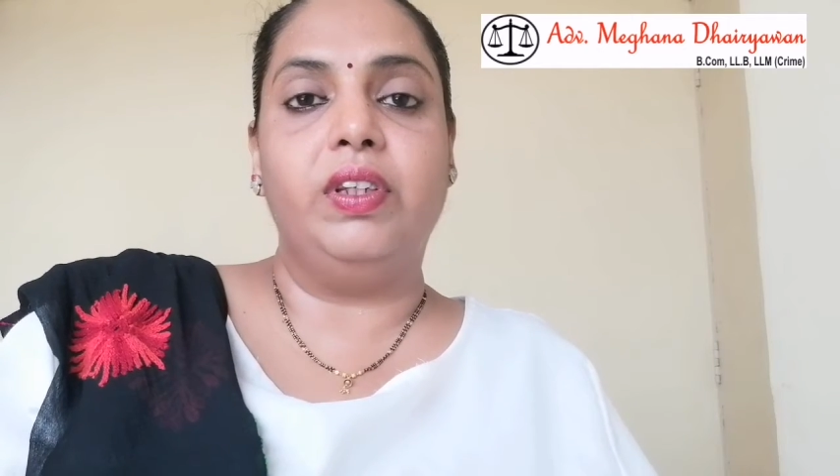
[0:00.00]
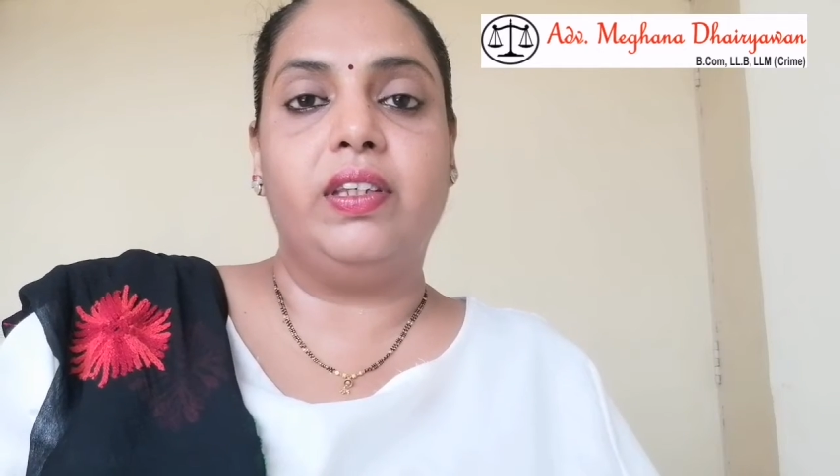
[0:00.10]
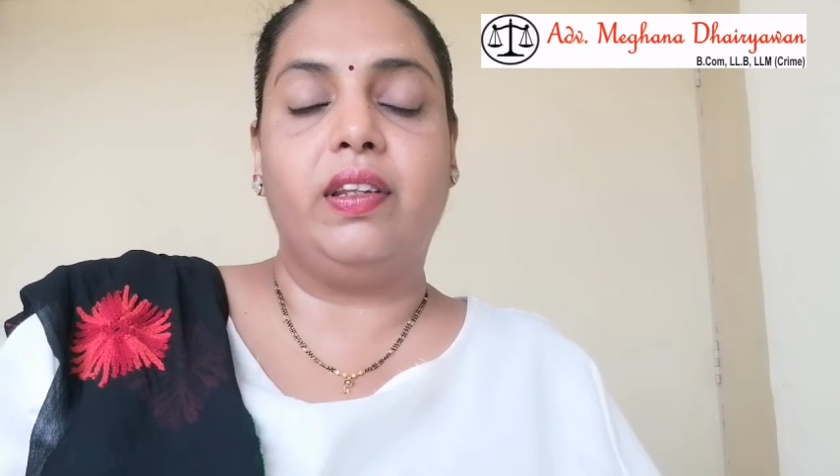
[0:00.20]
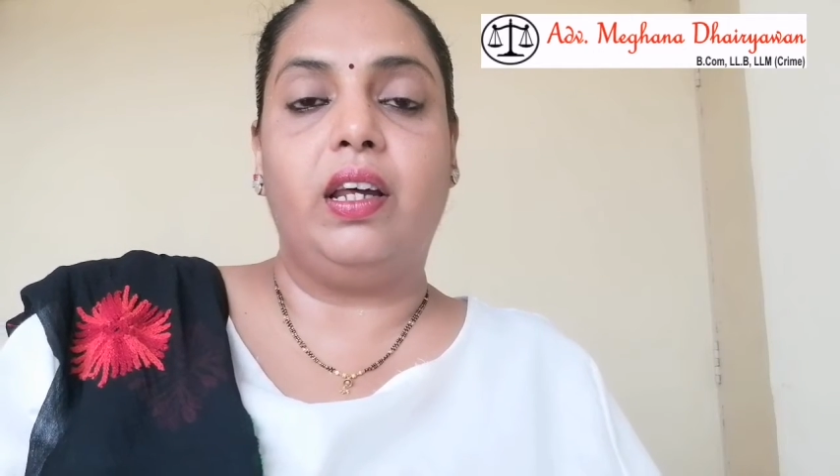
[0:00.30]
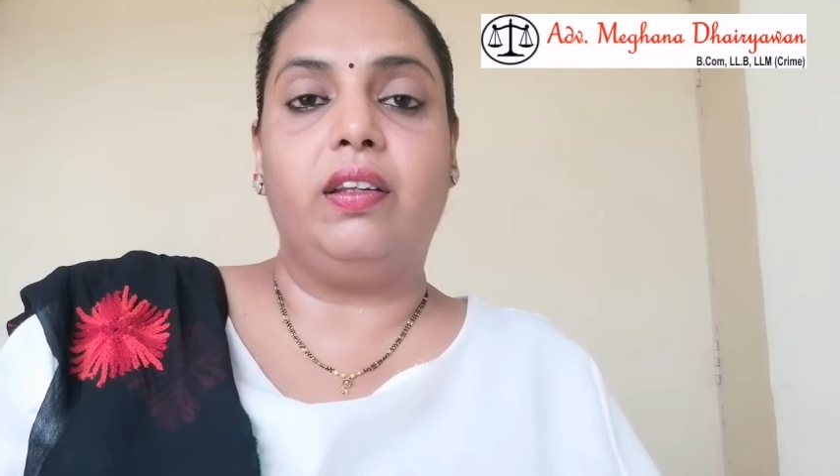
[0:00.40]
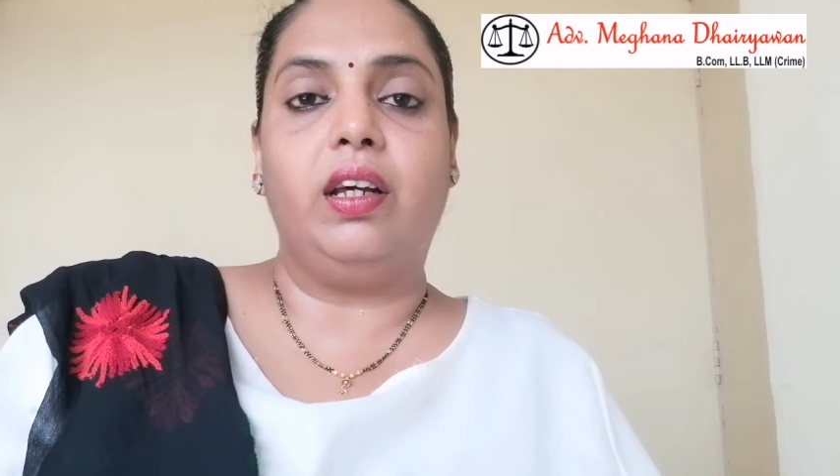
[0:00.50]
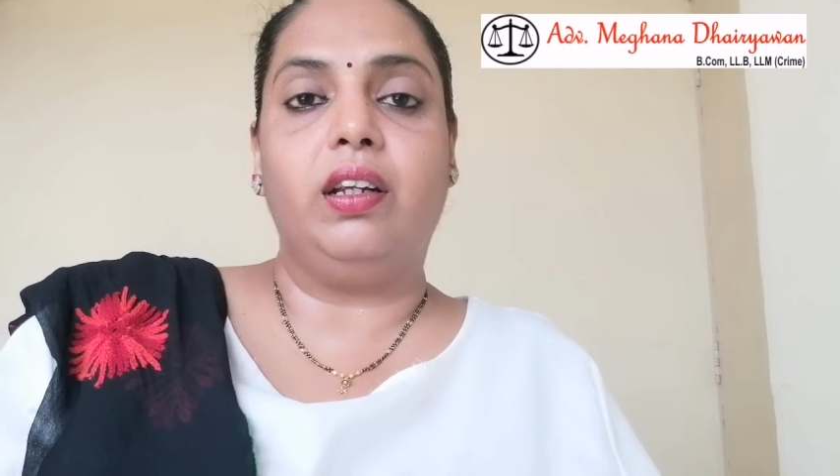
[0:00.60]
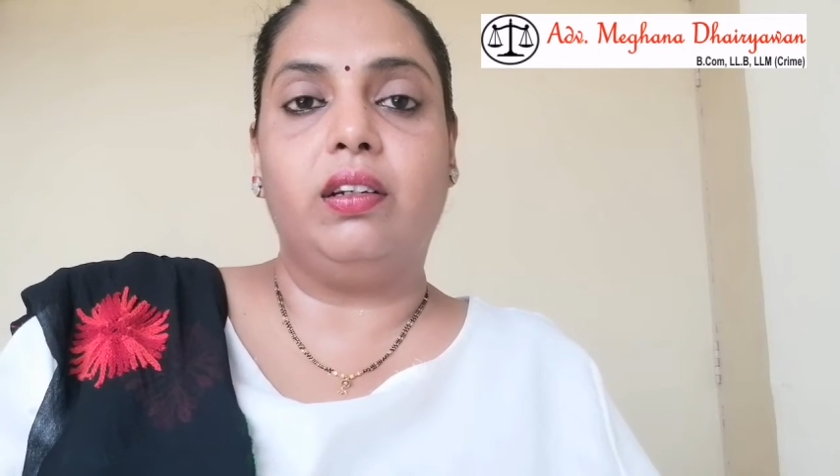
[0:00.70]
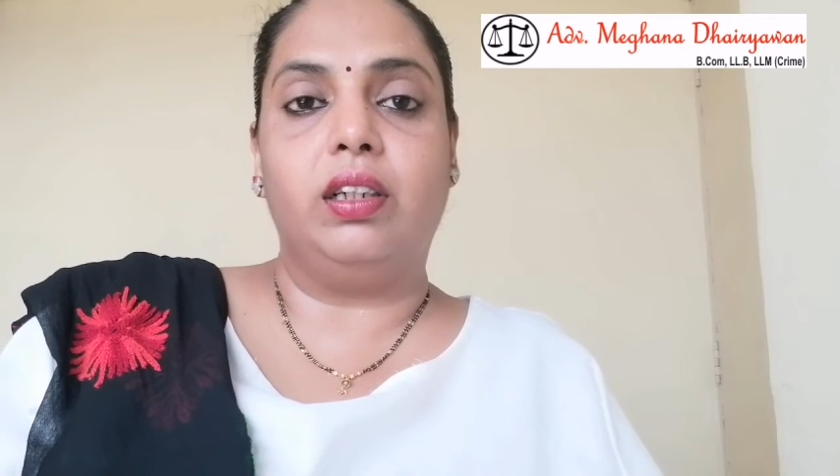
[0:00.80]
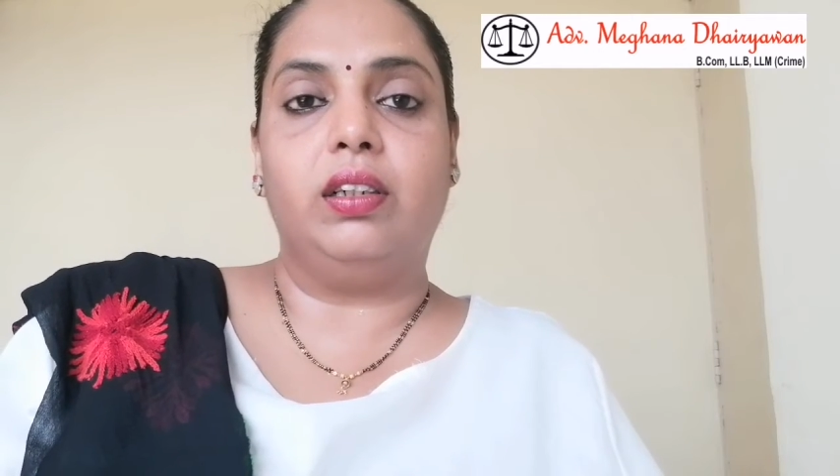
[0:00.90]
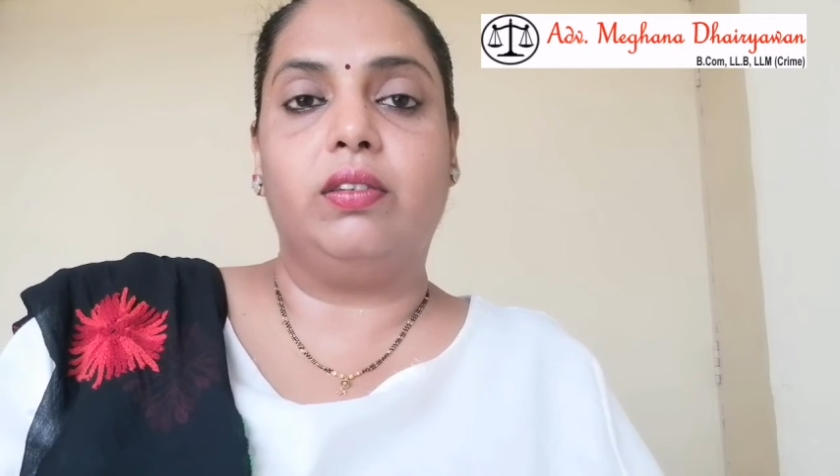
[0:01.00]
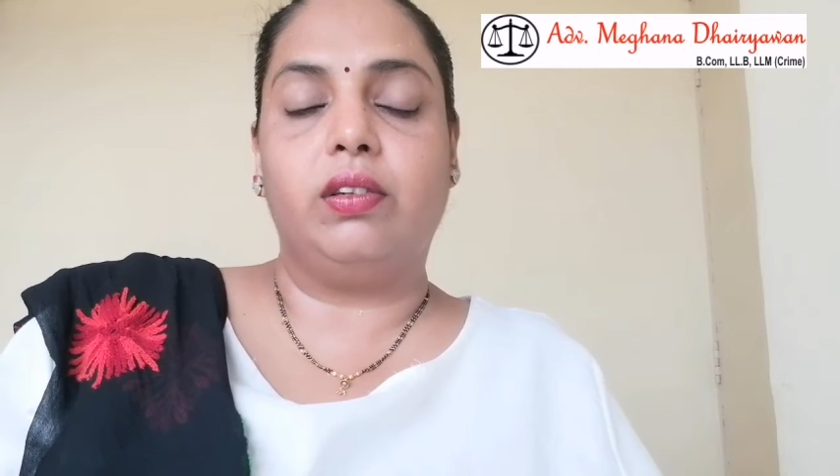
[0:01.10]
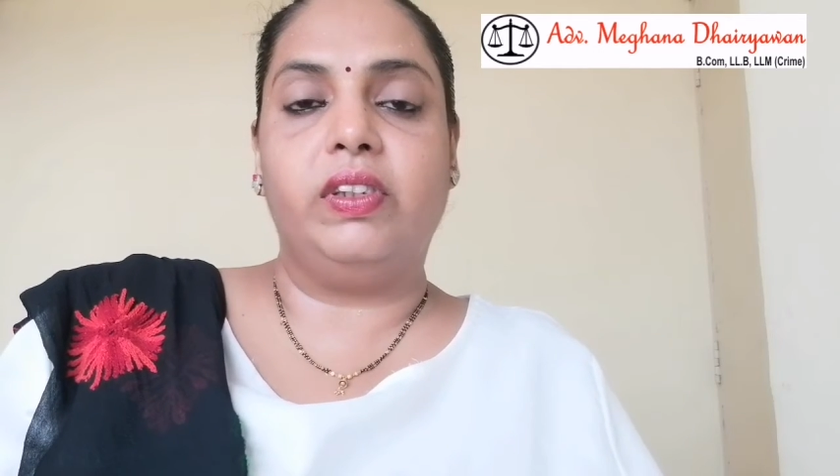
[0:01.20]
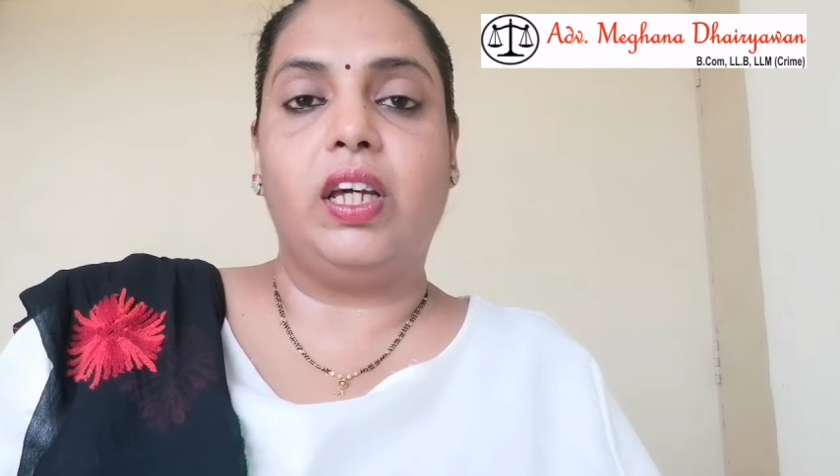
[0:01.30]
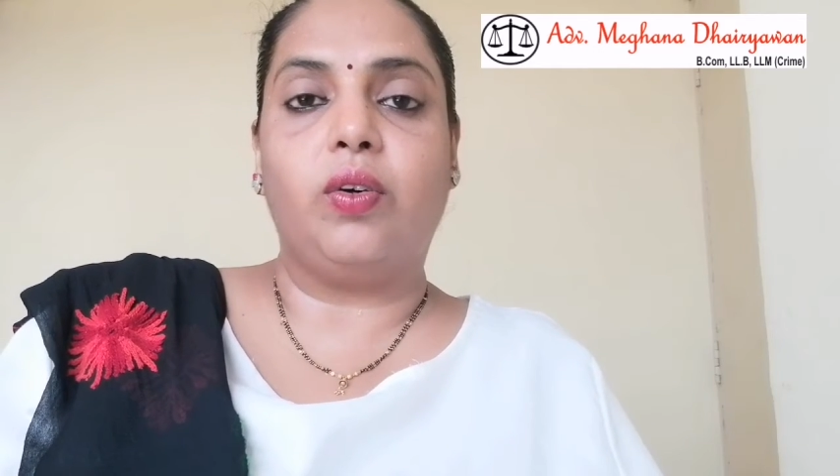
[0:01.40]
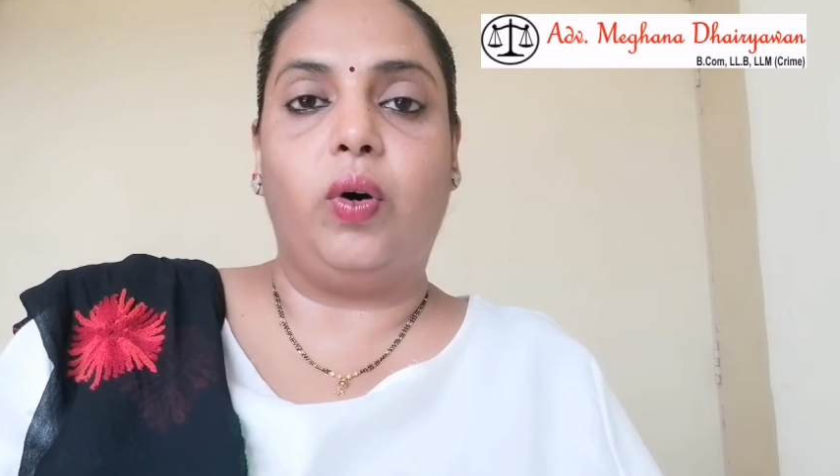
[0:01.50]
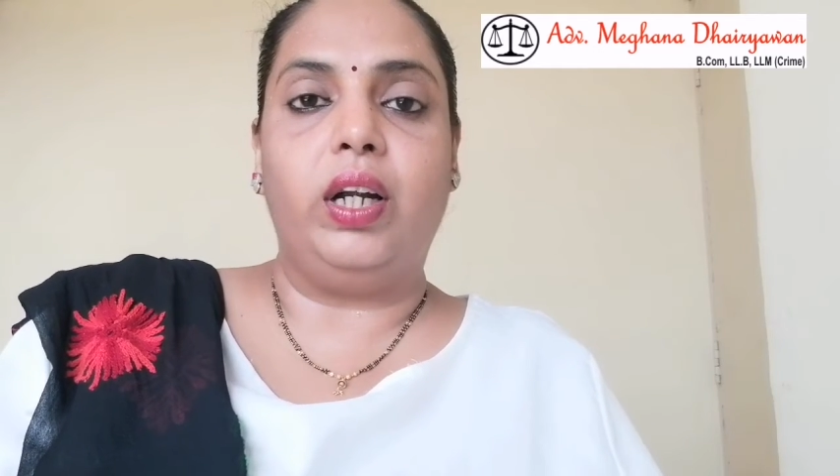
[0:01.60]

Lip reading: which are